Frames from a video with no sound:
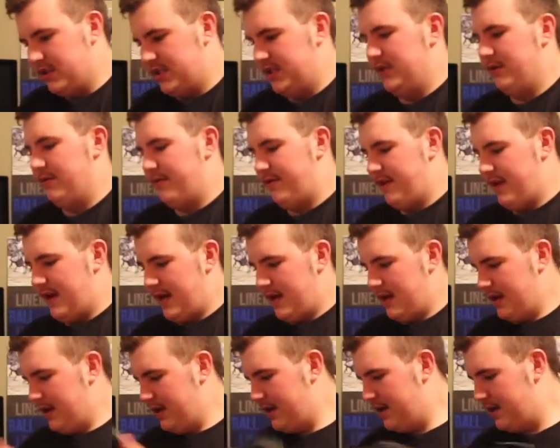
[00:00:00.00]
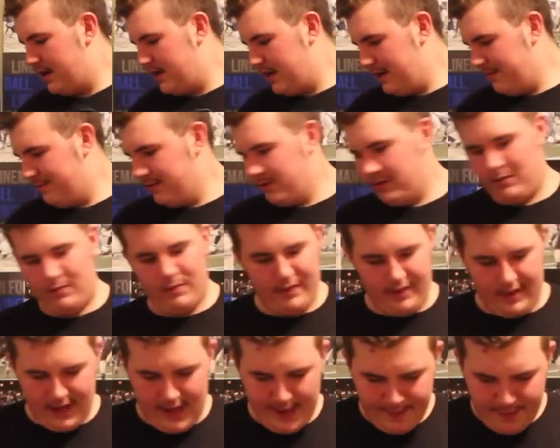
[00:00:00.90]
Do it with that. Then we'll do it
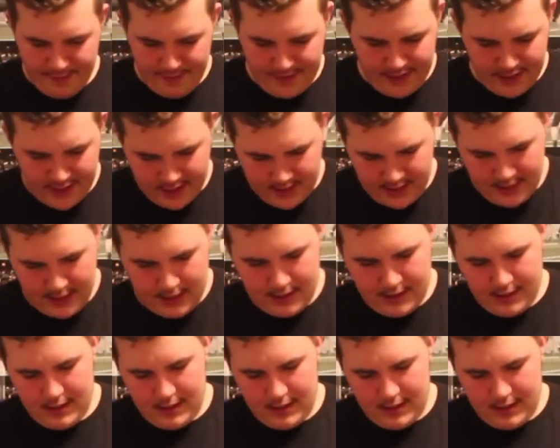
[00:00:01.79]
with a Hyperbeast.